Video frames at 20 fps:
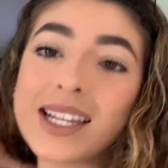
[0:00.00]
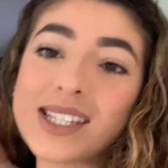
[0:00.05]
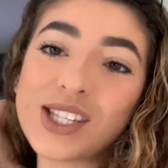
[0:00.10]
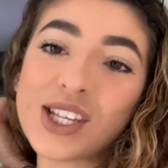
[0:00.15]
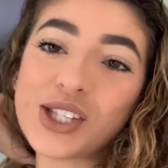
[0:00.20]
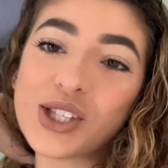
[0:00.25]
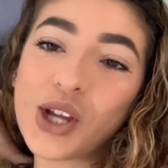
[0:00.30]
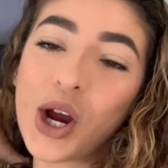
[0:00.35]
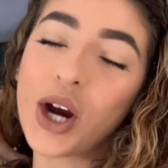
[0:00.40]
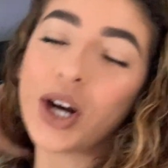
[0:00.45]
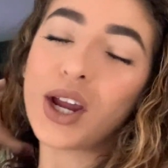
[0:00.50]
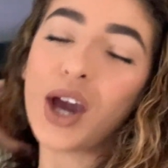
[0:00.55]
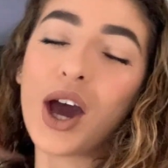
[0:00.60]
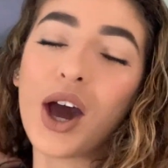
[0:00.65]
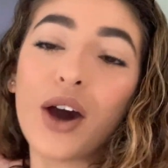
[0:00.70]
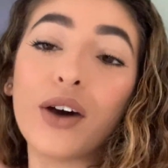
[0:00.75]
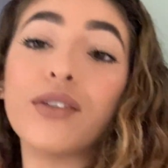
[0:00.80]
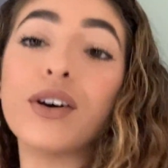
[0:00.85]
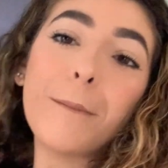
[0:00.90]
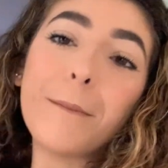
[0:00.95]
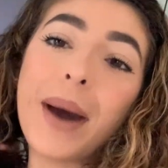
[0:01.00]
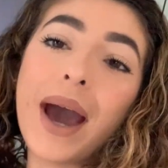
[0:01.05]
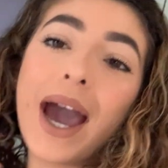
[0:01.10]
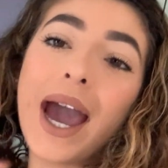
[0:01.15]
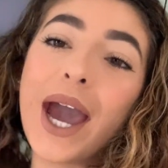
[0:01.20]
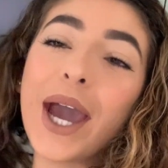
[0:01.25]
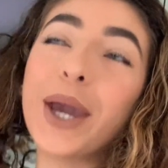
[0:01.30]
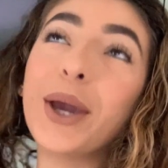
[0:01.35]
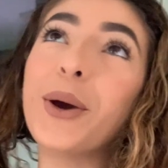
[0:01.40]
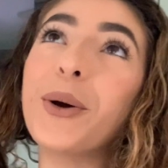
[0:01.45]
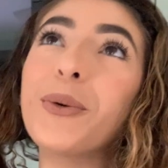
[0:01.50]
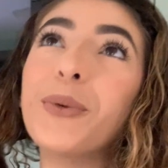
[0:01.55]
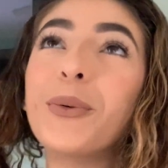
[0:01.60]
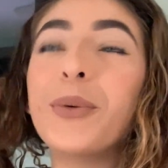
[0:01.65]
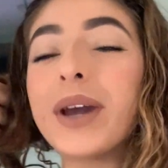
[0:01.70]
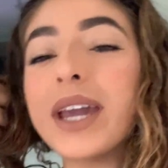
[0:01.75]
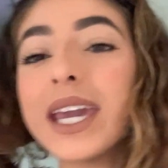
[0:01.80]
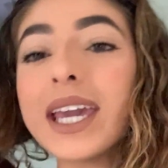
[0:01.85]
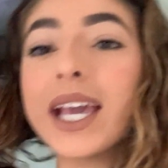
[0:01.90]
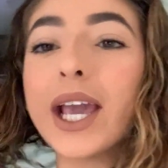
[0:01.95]
It's the start of my
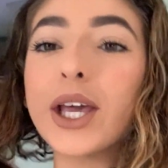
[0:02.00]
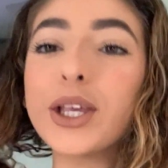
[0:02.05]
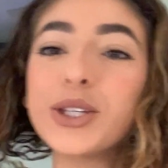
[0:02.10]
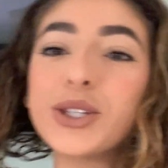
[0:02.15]
week,